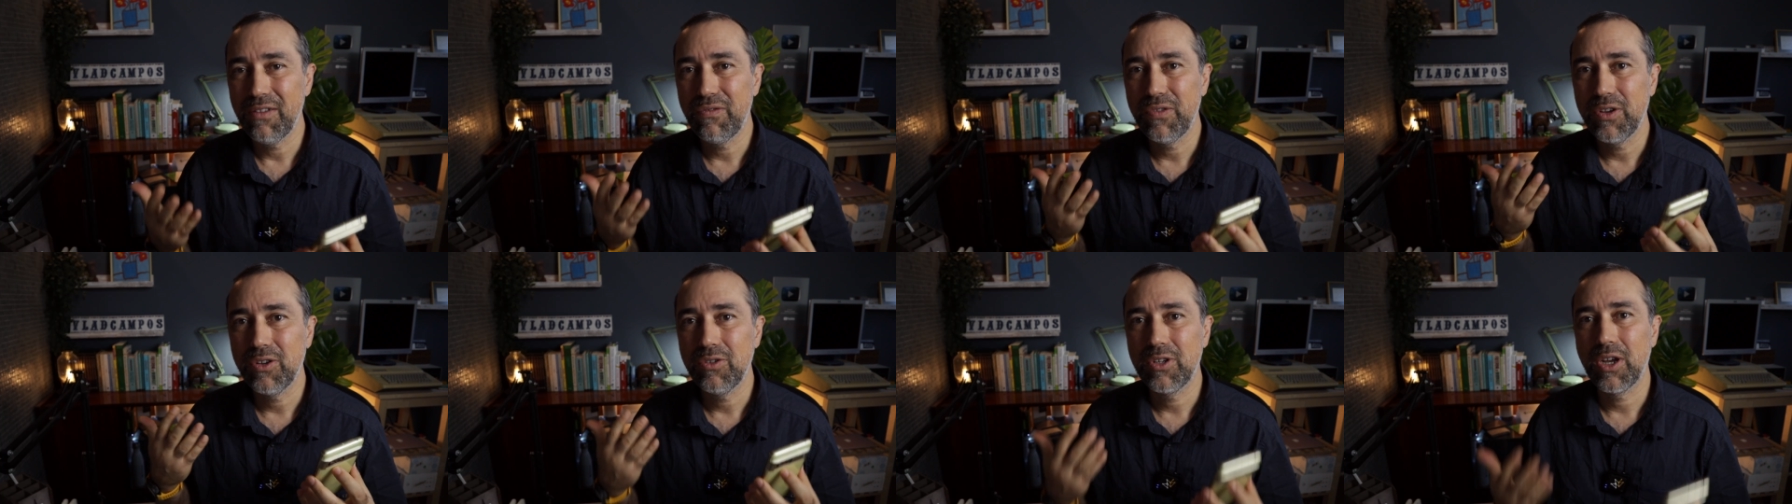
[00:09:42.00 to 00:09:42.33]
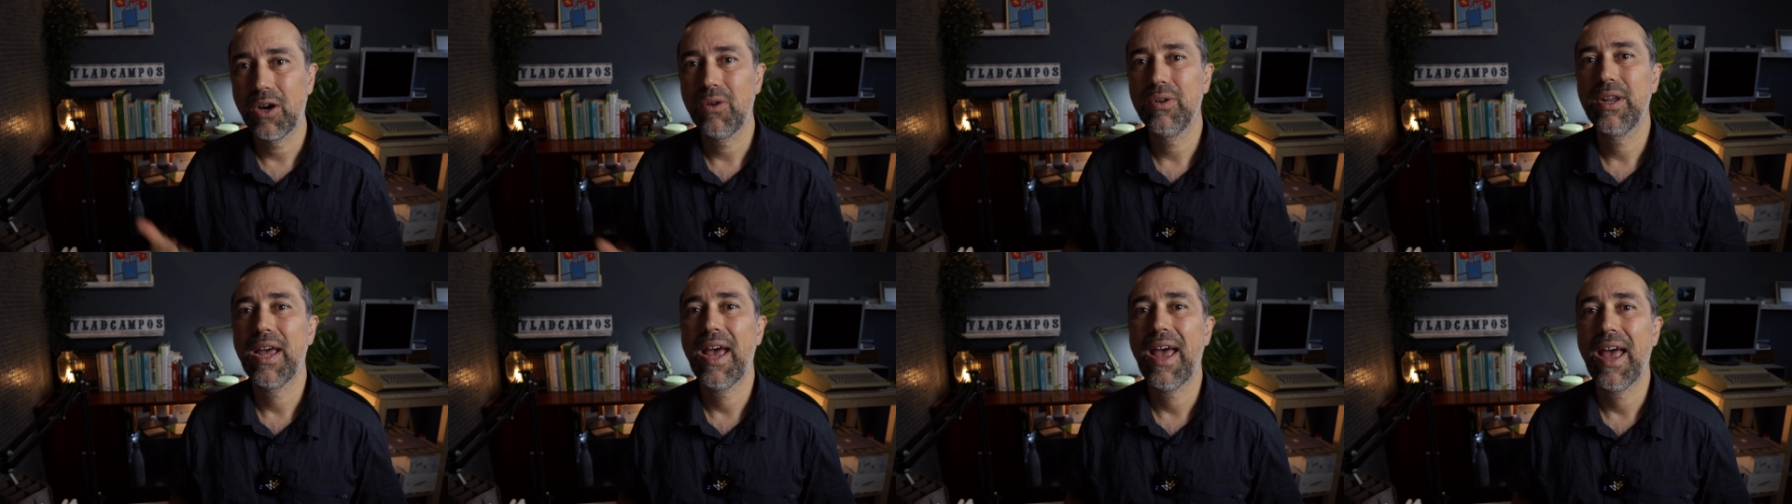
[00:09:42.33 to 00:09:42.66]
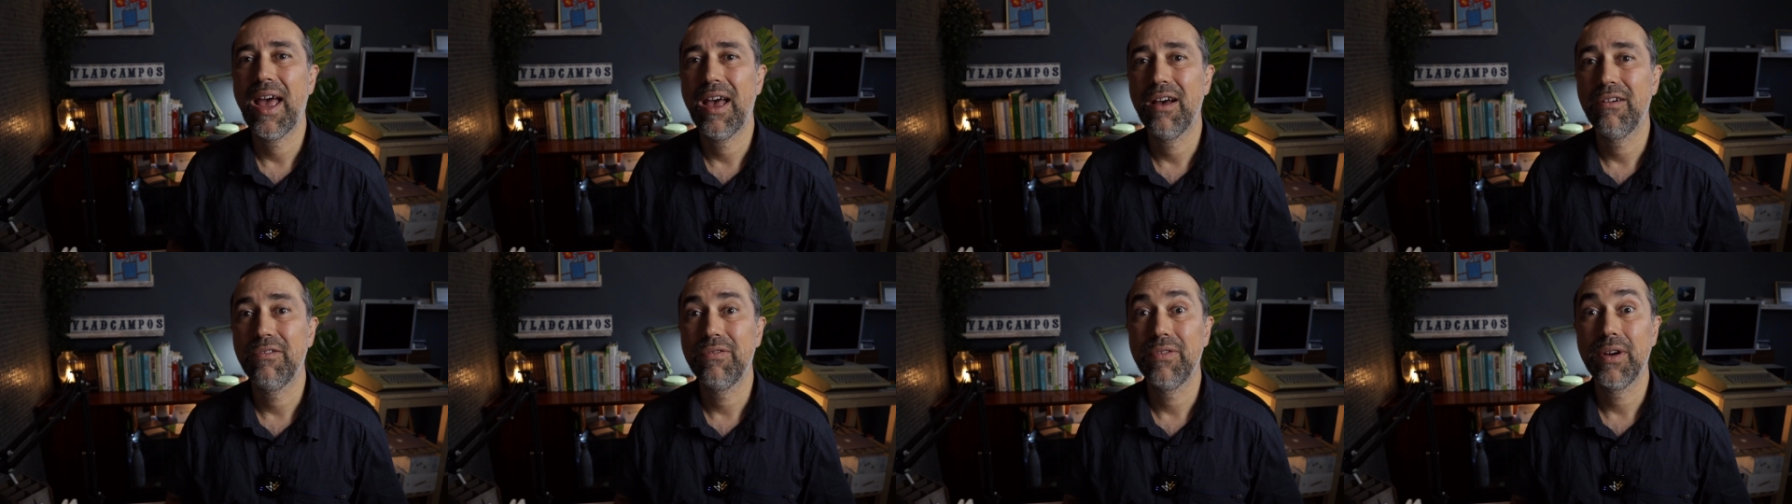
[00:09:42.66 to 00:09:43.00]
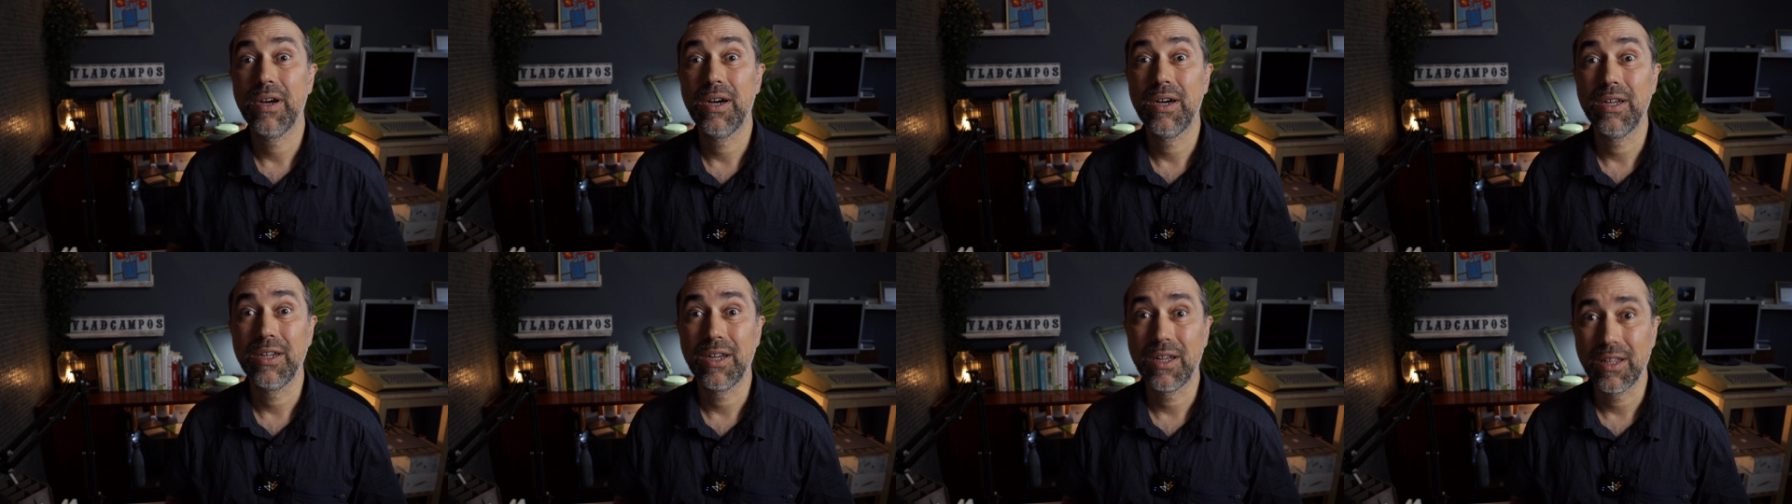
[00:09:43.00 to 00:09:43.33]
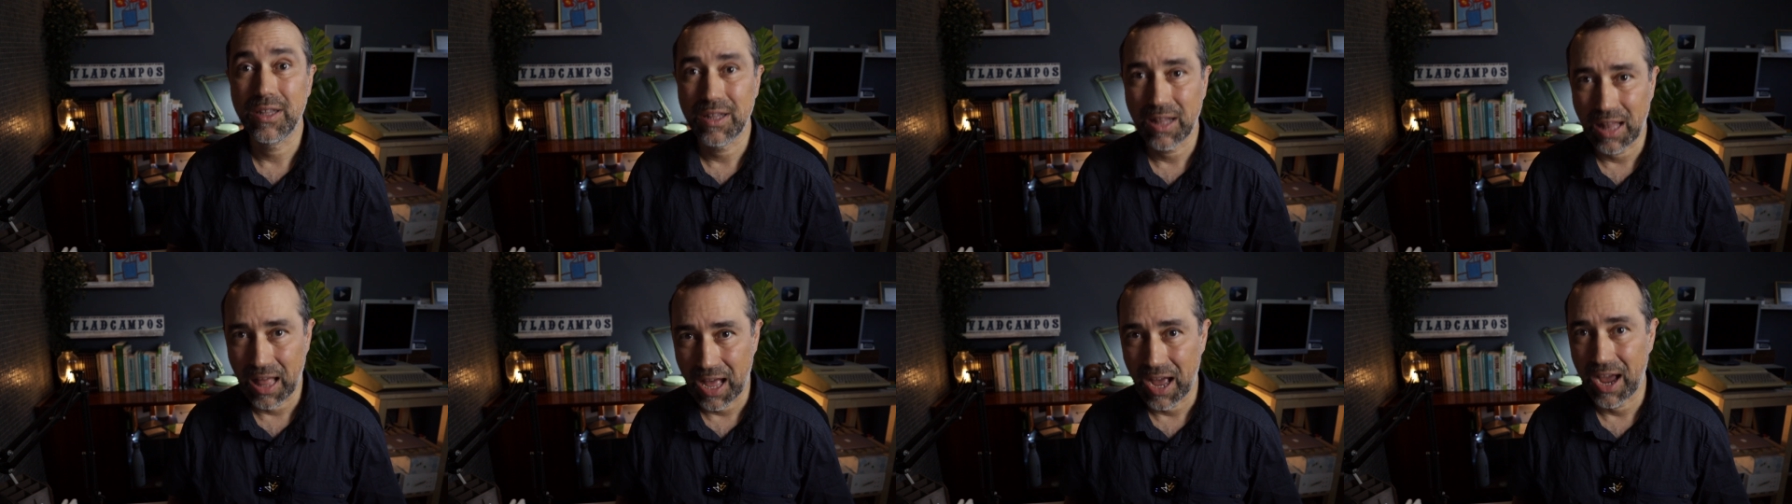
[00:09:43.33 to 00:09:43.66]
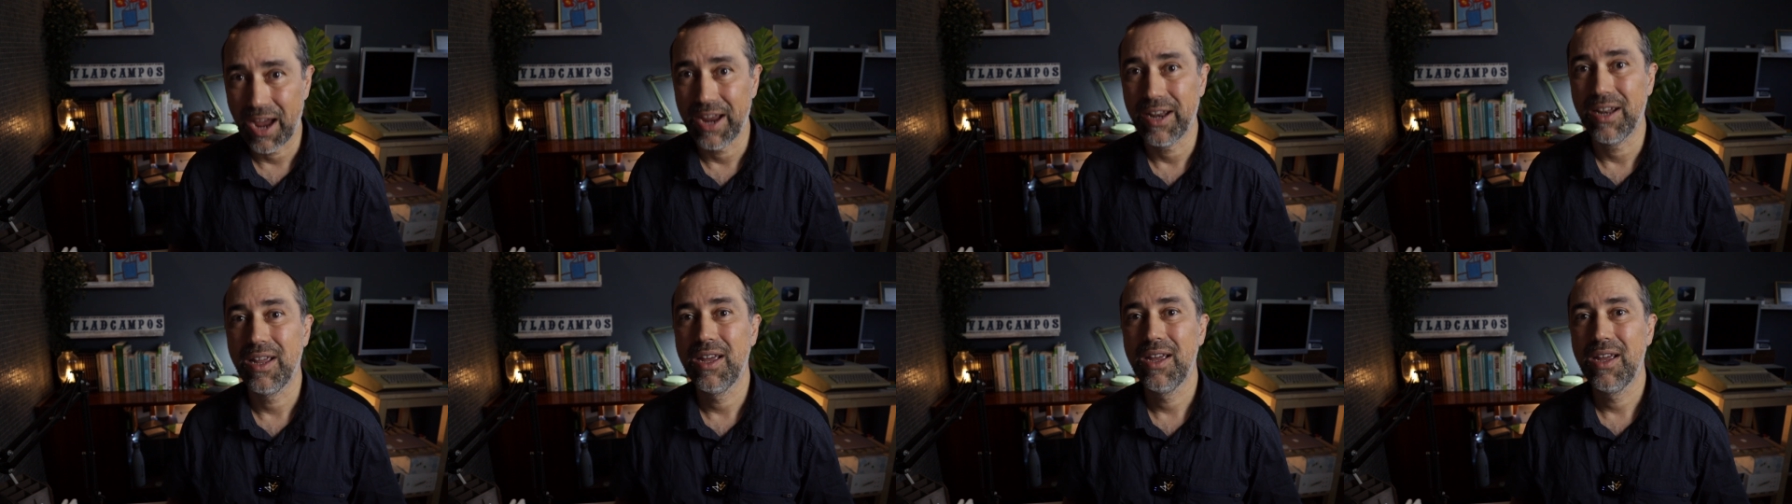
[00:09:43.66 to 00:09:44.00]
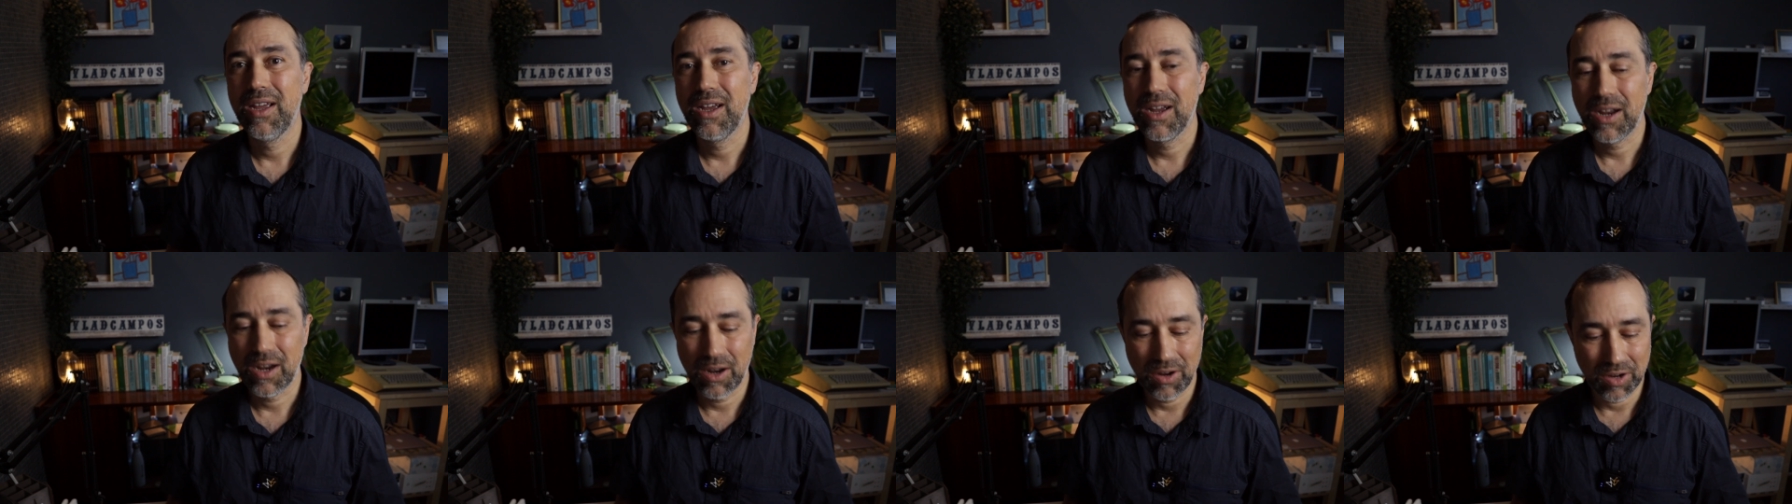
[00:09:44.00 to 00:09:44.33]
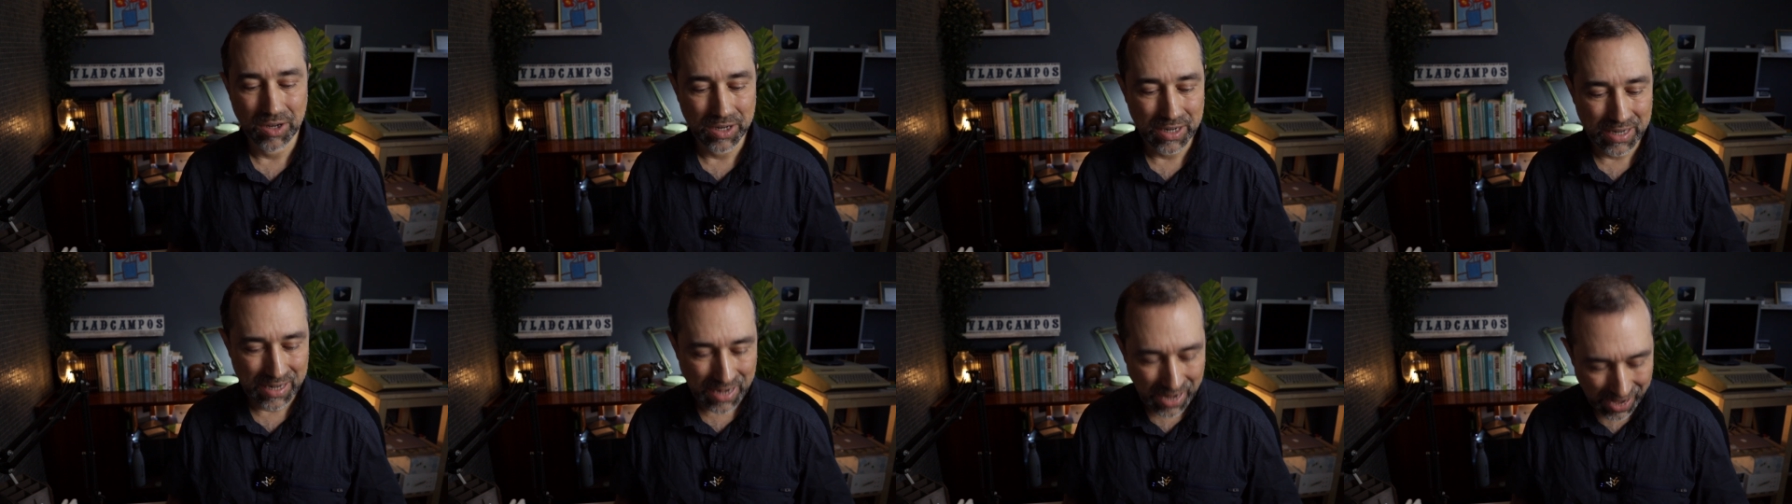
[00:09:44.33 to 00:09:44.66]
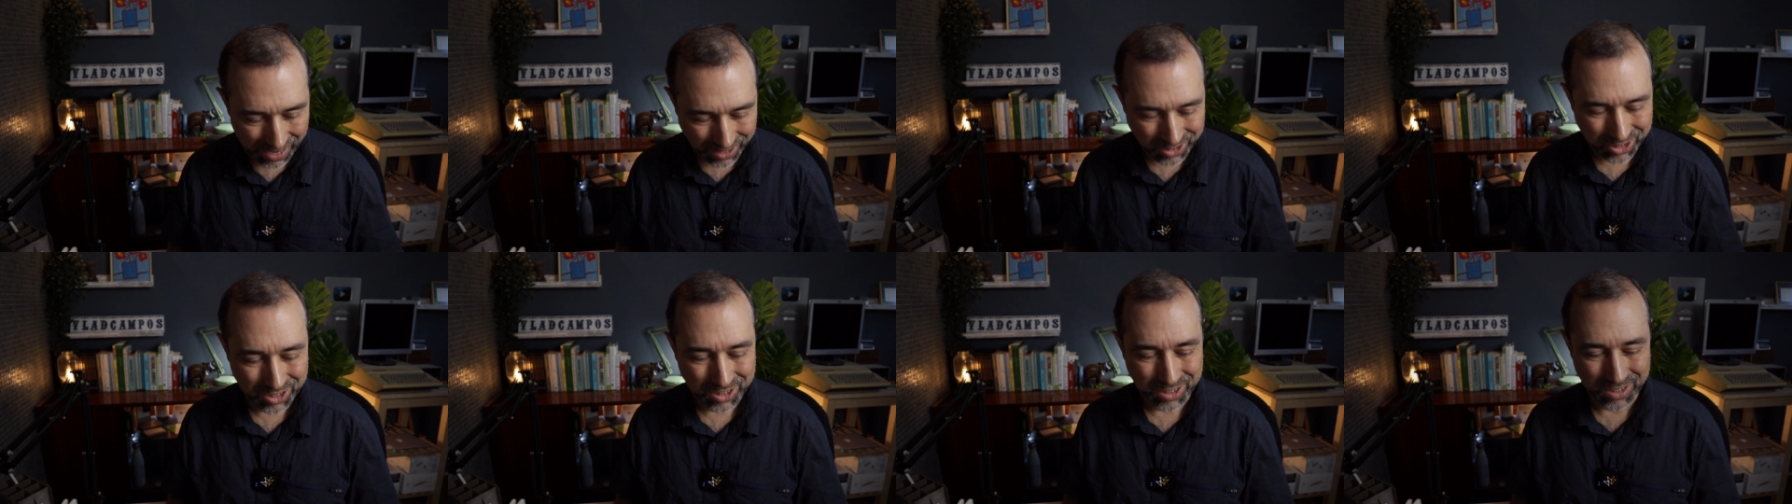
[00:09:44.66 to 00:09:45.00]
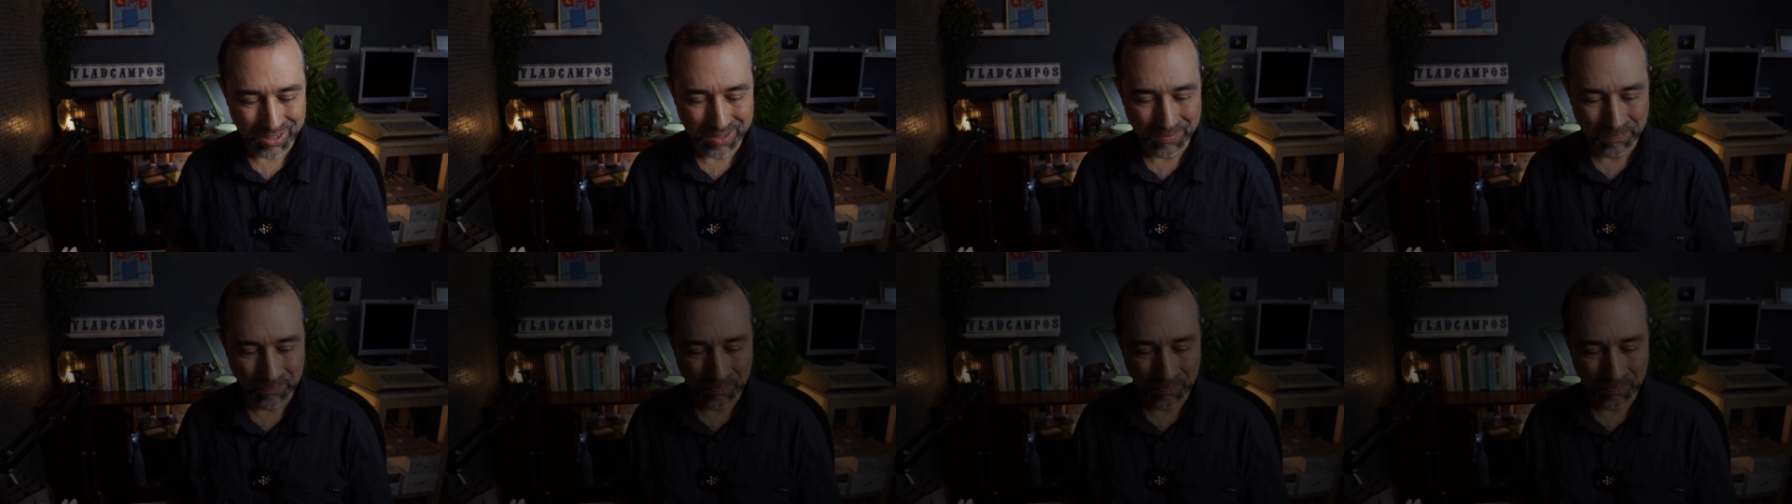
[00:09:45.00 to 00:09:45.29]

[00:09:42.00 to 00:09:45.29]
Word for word: if you don't have an online connection.